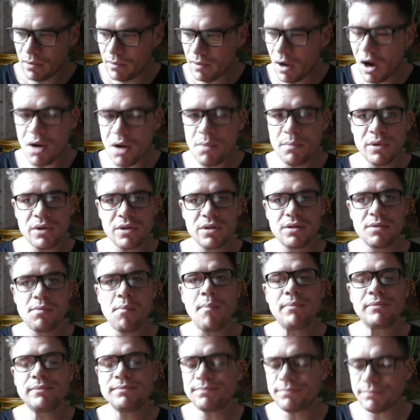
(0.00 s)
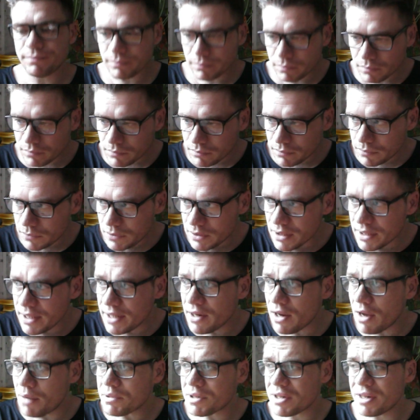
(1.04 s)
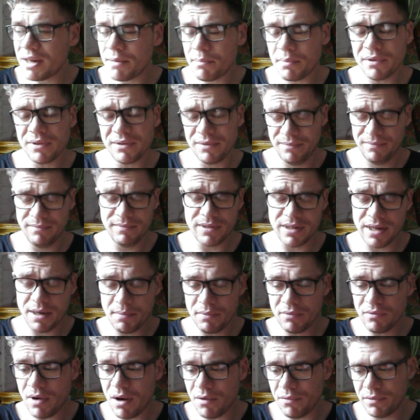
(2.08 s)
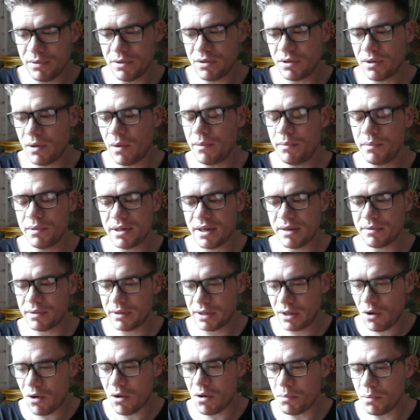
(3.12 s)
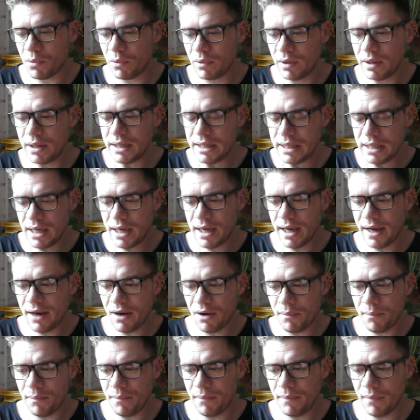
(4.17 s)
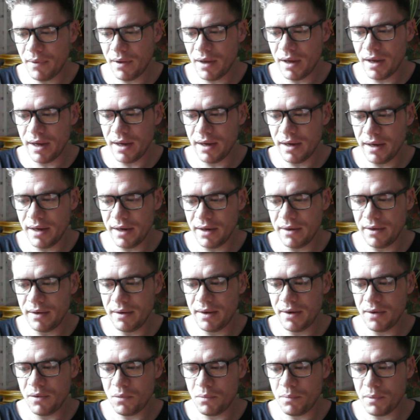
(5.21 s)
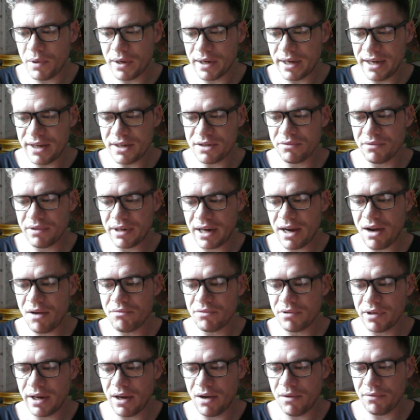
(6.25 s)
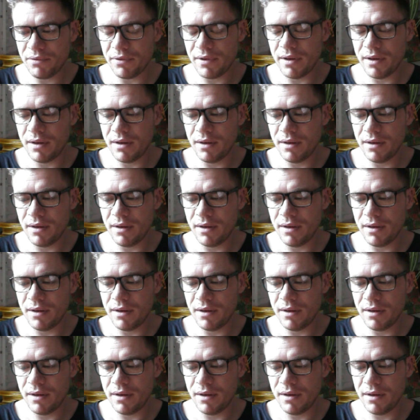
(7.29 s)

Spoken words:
homeless, and I was sleeping rough. It was absolutely horrible. And I'm in all my years of recovery, I've